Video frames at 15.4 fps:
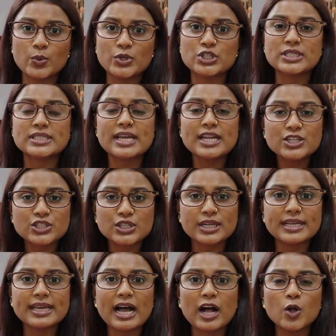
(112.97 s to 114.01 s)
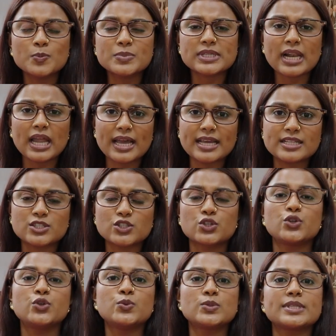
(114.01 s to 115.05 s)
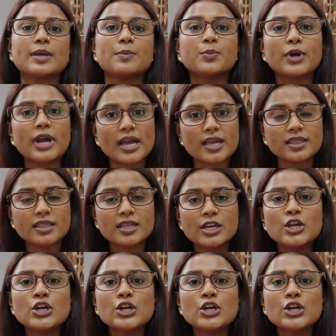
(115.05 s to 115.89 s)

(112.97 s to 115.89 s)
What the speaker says: which essentially helps clients to use their breath